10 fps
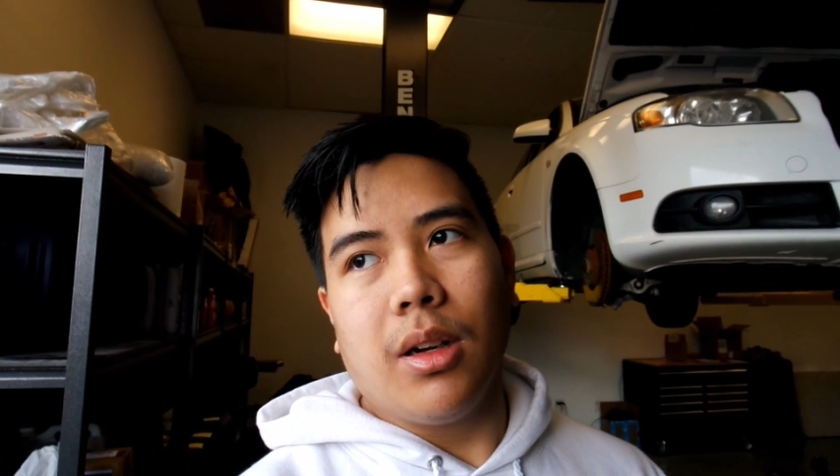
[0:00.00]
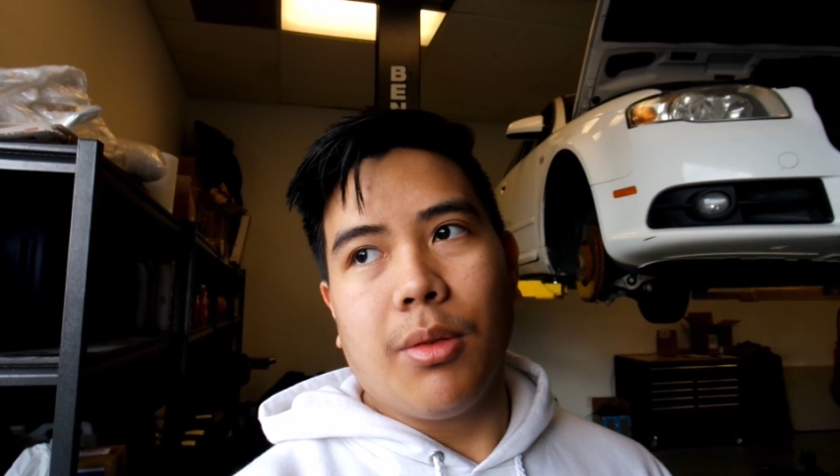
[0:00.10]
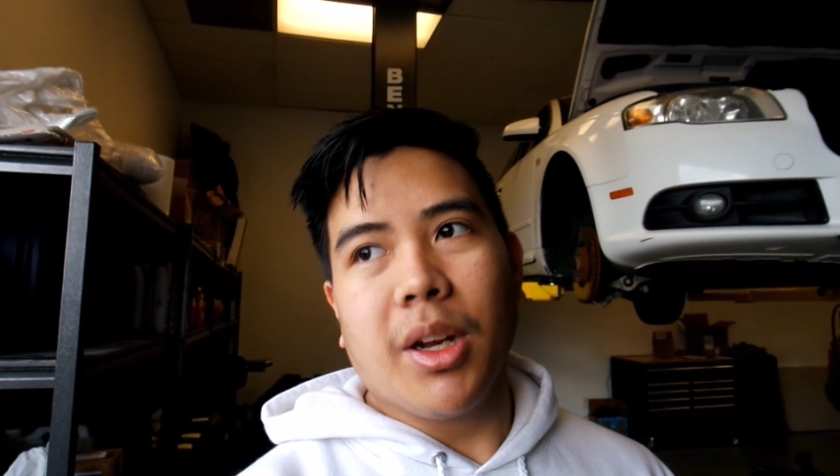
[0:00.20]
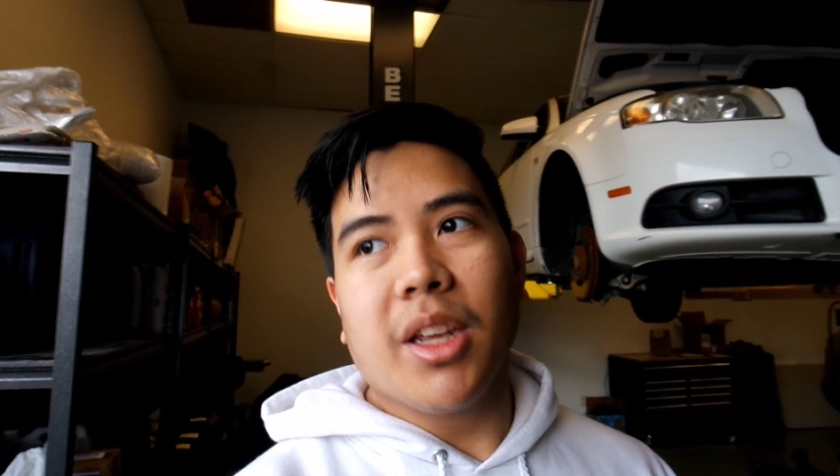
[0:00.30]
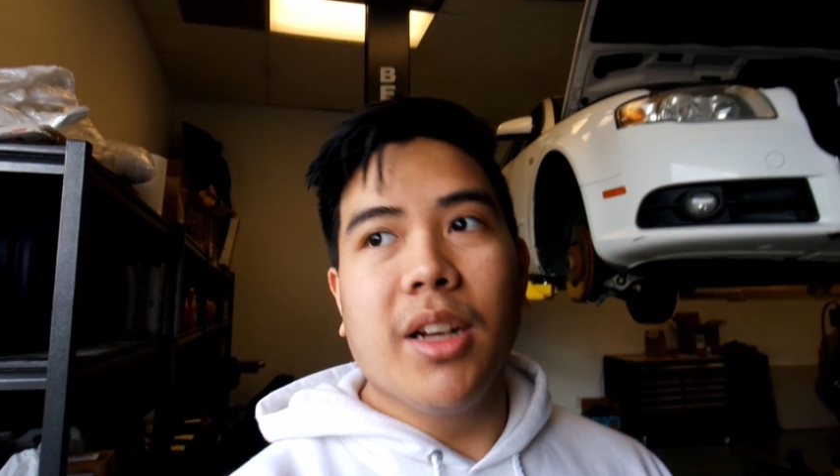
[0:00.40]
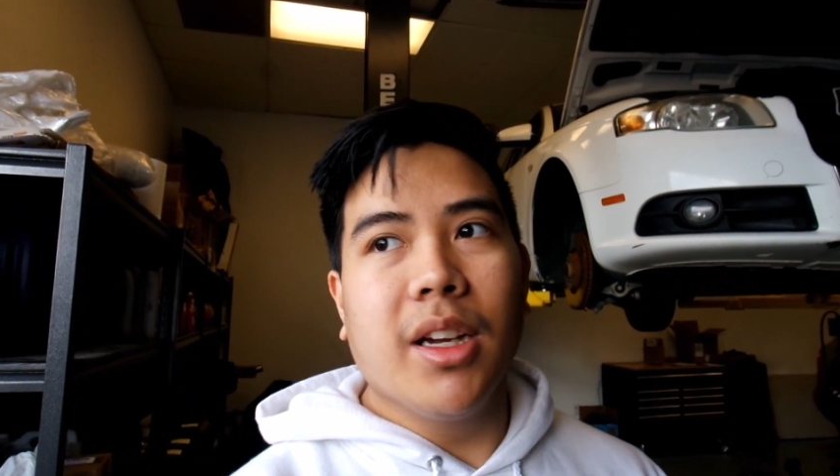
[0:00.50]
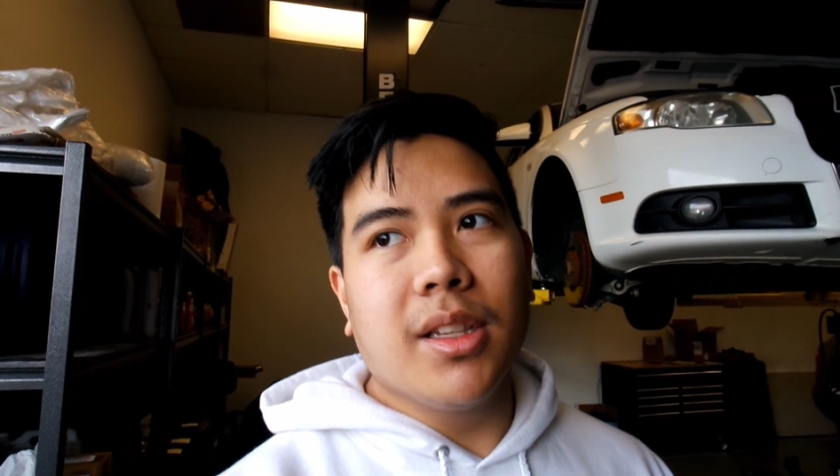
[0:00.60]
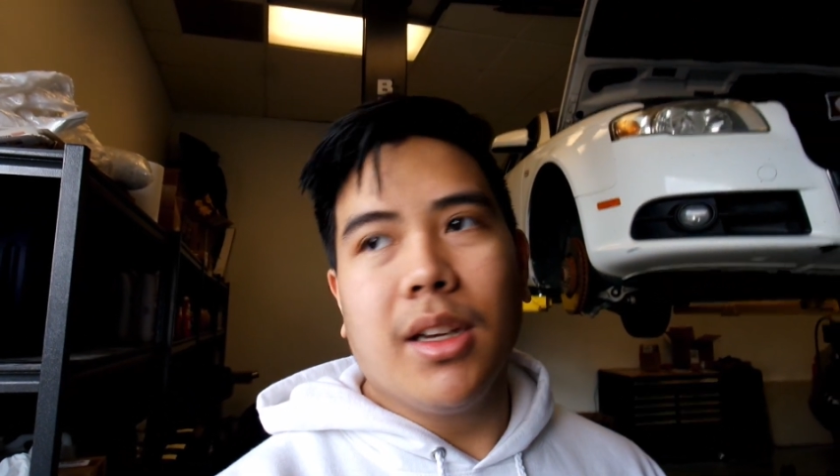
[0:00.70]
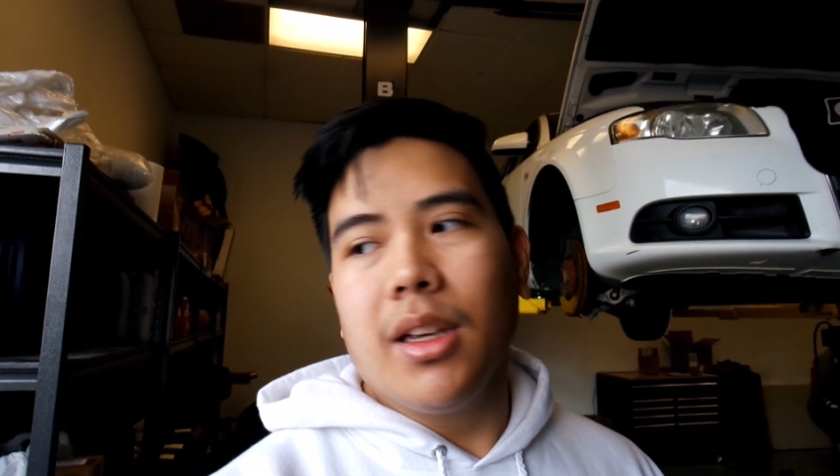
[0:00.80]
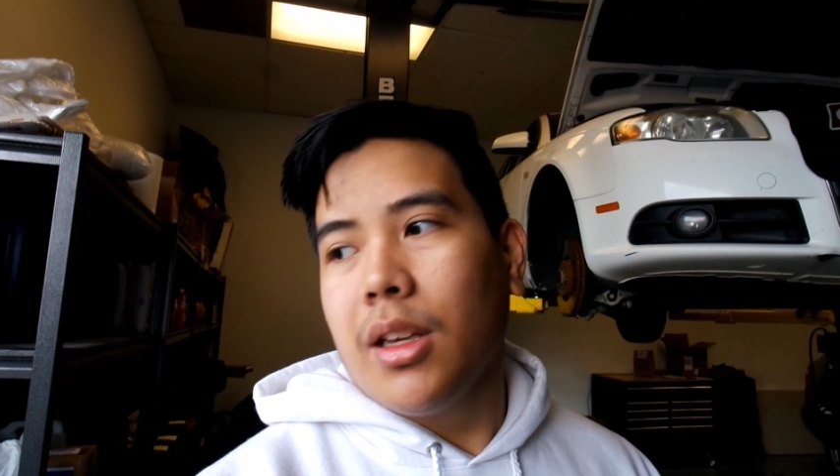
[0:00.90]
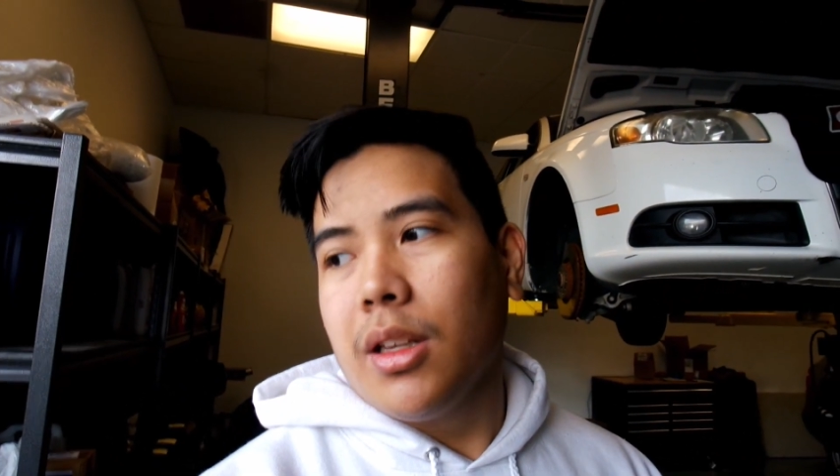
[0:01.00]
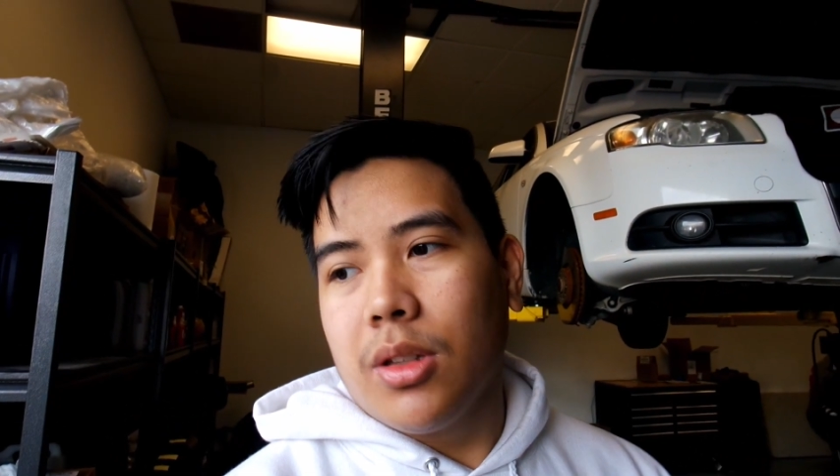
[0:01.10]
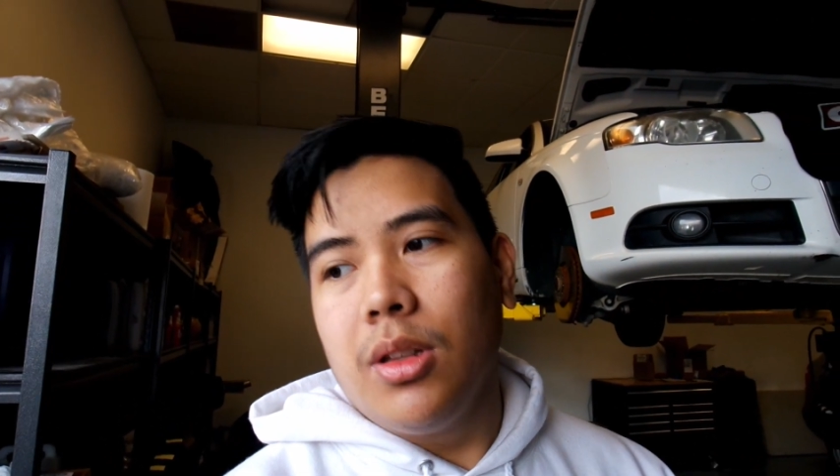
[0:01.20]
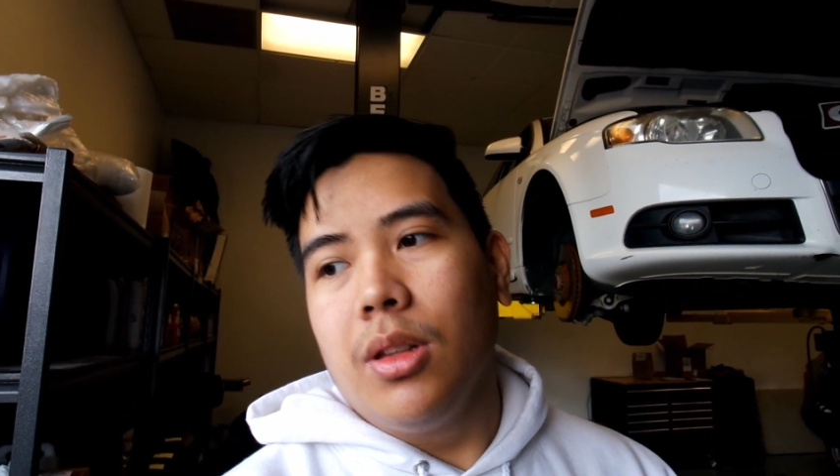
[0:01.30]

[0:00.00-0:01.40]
recognized that and